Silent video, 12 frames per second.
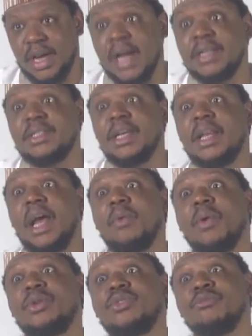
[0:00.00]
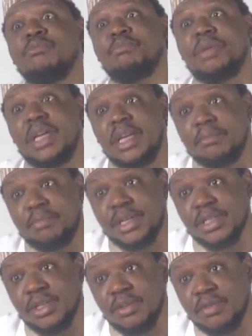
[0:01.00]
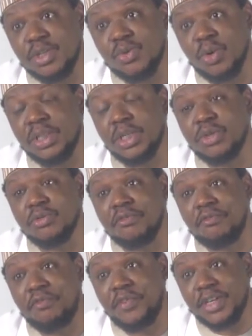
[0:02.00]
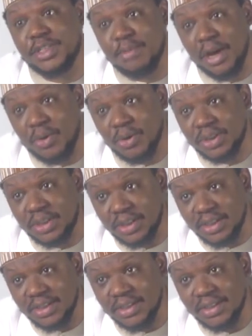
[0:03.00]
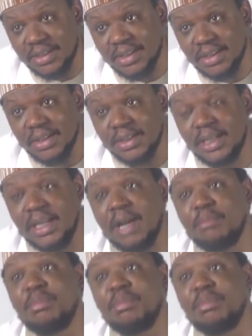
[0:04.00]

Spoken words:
and said I want to be the president of this country to fix my country, then I